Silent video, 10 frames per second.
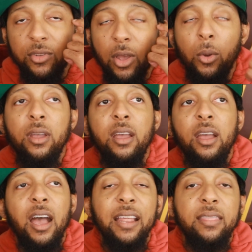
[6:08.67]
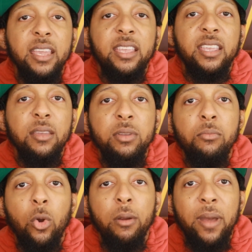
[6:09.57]
So I think he can be
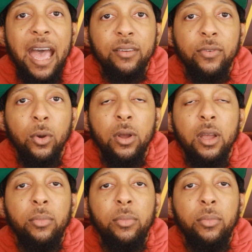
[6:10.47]
more impactful,